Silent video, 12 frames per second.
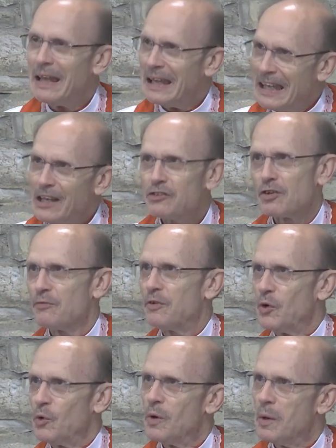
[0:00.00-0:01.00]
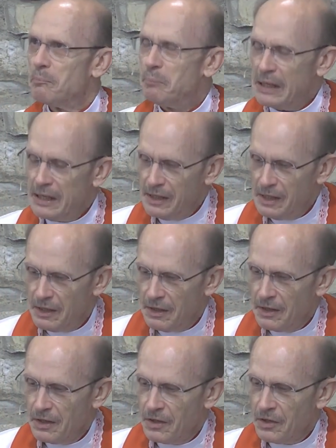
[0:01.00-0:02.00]
May each of you be
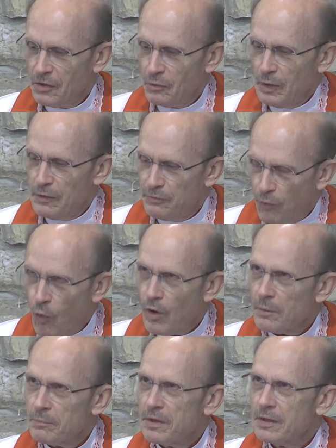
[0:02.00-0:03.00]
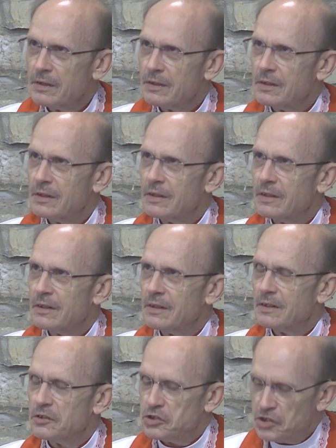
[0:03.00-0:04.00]
reformed,
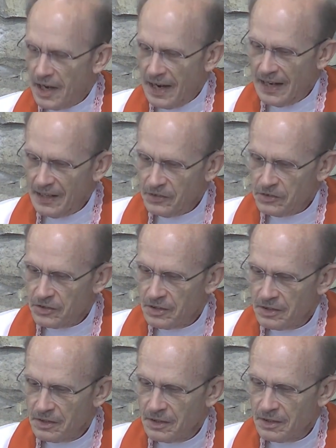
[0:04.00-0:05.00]
changed,